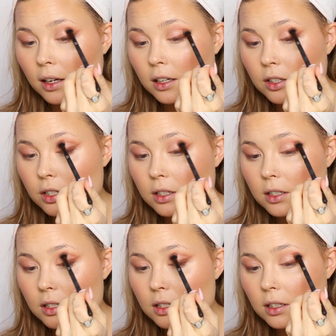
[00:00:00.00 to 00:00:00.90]
and
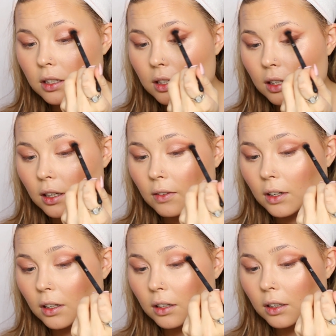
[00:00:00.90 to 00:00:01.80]
just give
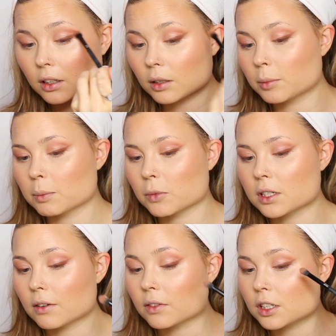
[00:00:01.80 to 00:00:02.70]
it a little bit
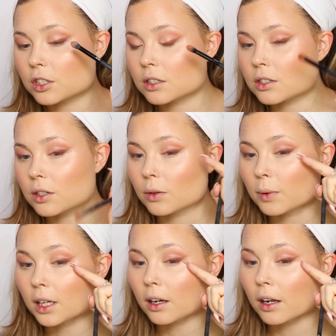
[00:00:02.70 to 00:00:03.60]
more definition. So the
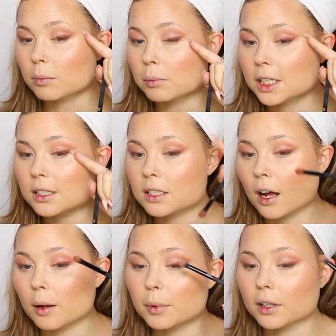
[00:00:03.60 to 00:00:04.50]
way it kind of meets
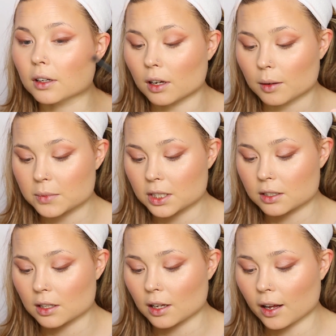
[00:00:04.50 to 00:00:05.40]
up and then comes
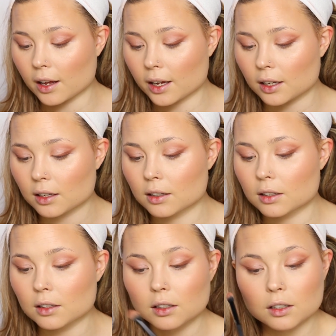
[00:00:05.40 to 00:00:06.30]
into the eye.
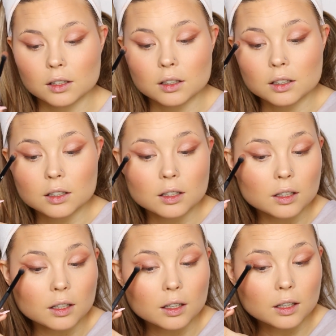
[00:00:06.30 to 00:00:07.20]

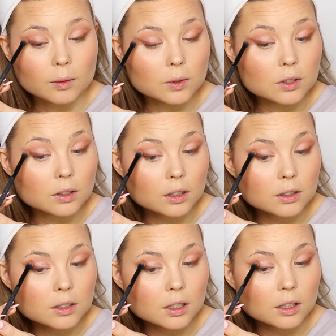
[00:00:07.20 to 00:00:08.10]
Then we'll do the
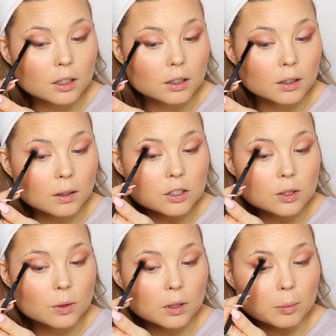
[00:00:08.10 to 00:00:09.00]
other side.
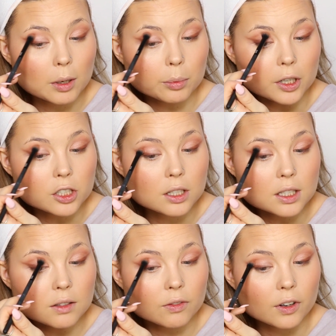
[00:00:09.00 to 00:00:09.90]
Just holding my brush
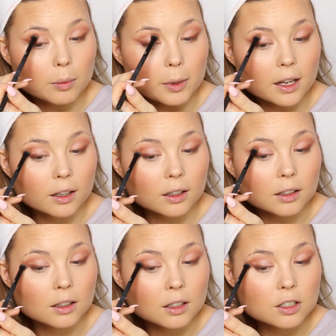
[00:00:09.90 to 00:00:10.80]
nice and far back.
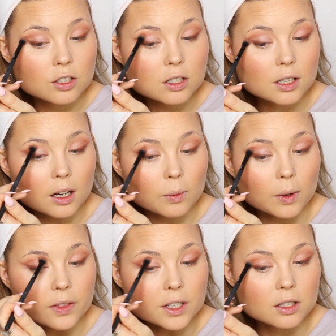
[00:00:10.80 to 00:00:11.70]
Just kind of
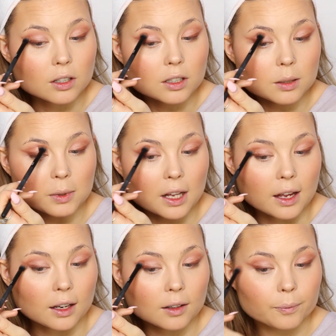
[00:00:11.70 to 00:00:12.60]
want this look to be
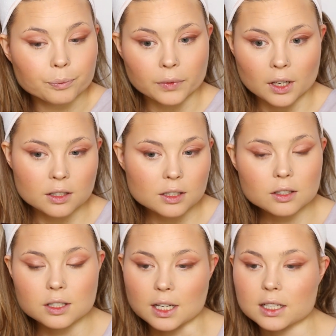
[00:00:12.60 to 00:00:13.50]
like
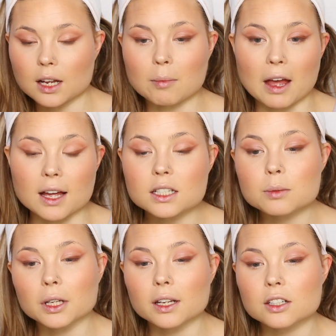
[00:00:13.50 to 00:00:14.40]
still
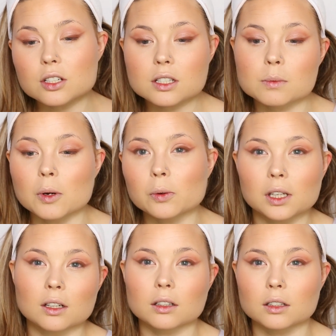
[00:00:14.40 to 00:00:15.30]
daytime-esque, but like just
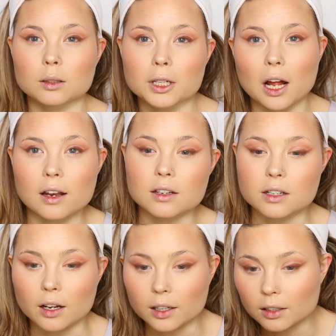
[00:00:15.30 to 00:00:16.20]
smoky and a little bit
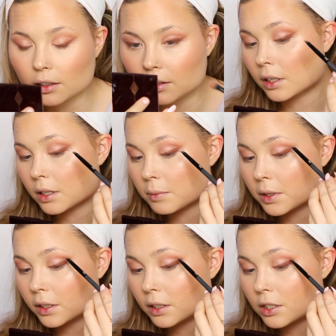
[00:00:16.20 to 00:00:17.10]
undone. Then I'm
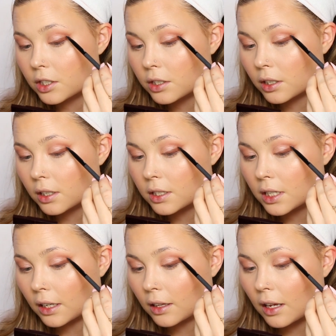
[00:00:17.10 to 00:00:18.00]
literally just gonna
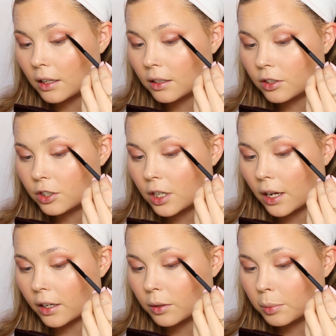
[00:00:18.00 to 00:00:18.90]
take that little
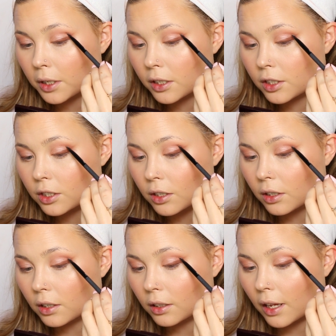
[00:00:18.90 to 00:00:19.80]
shadow brush
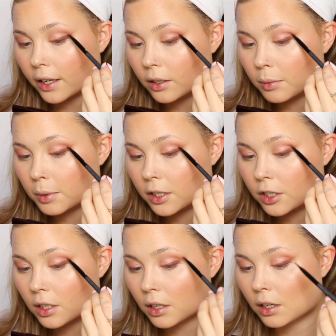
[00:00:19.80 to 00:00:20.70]
or the liner
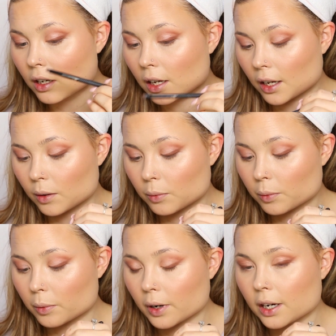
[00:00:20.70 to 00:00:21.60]
brush,
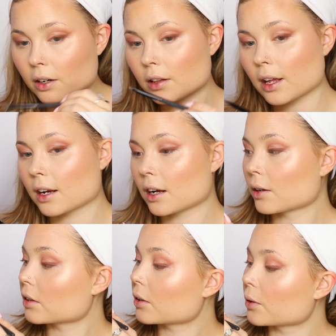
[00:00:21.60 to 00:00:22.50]
and right on that
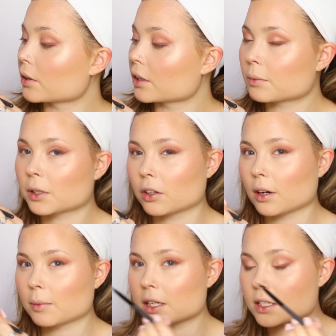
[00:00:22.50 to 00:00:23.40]
outer corner, I'm gonna
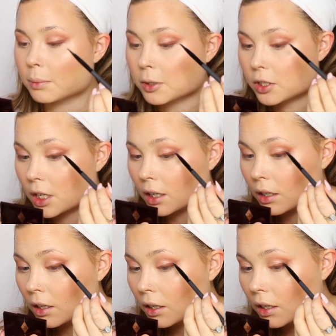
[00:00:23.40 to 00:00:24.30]
grab that deeper shade,